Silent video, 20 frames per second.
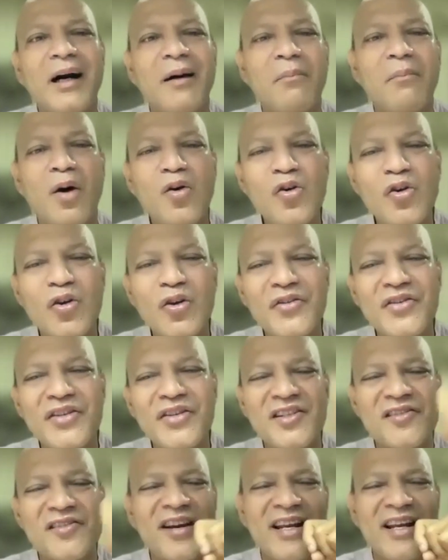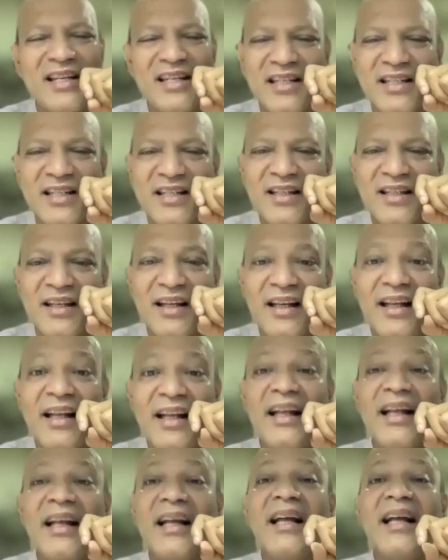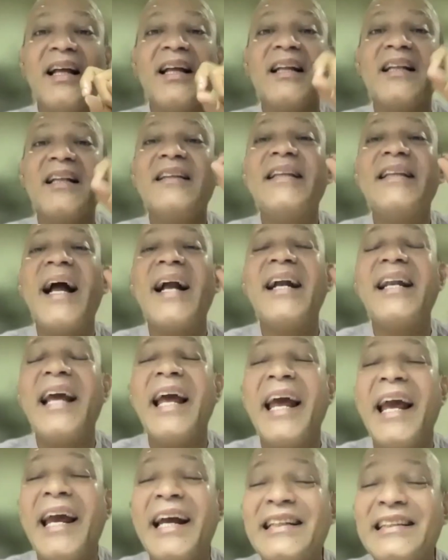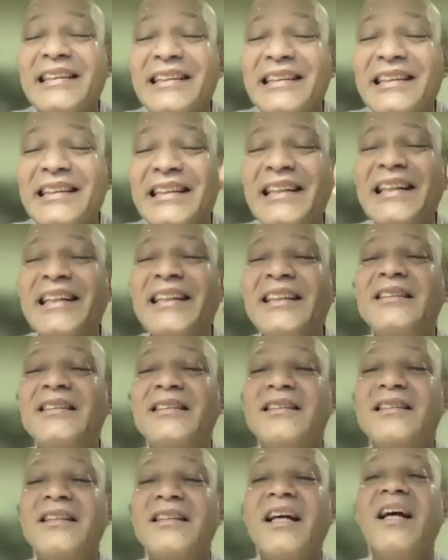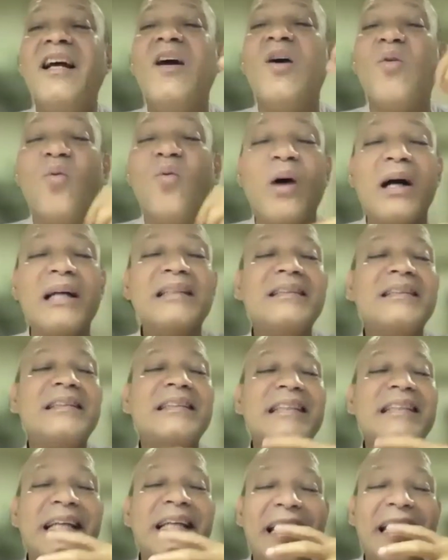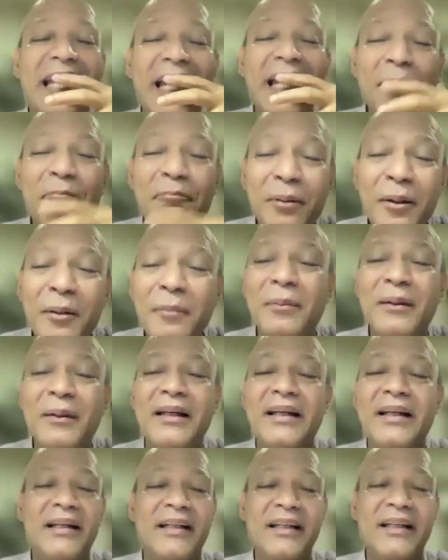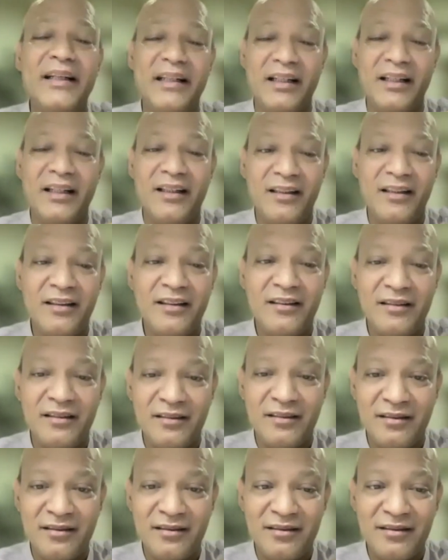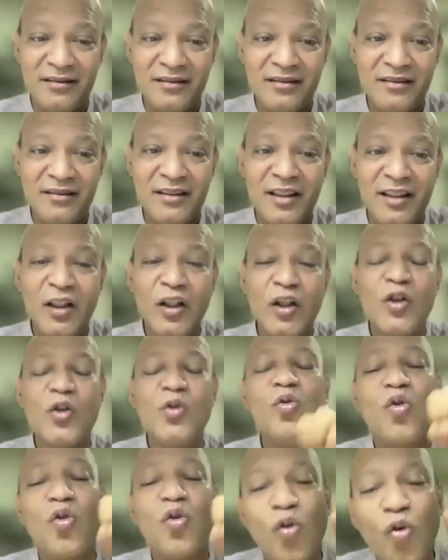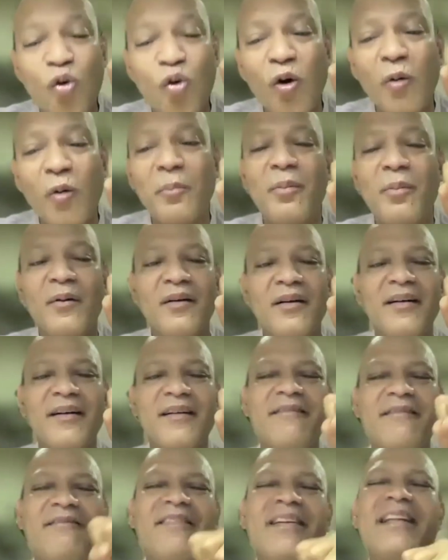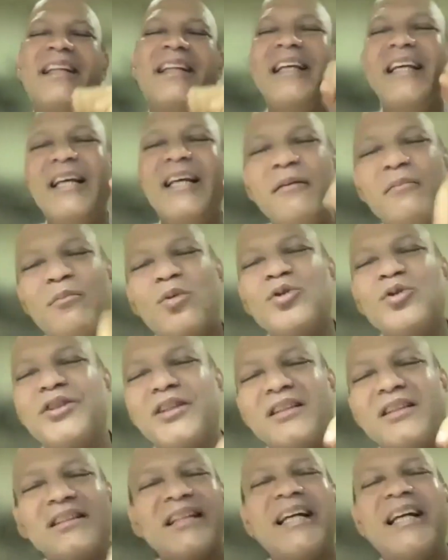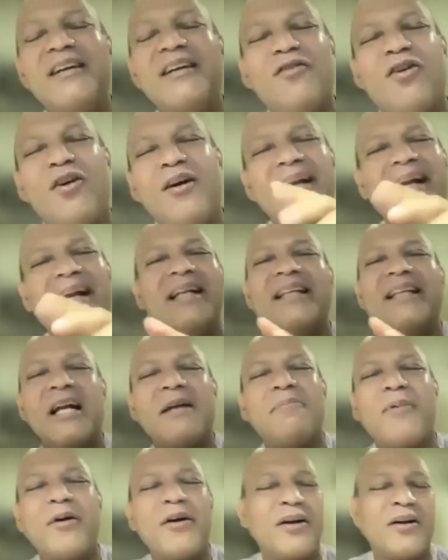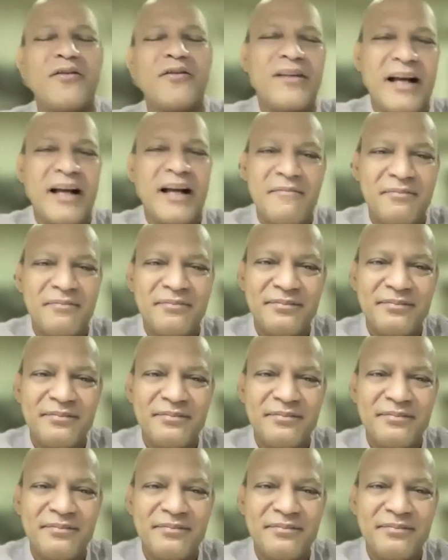amount of stress that exceeds one's capability to cope with the emotions involved at that point of time.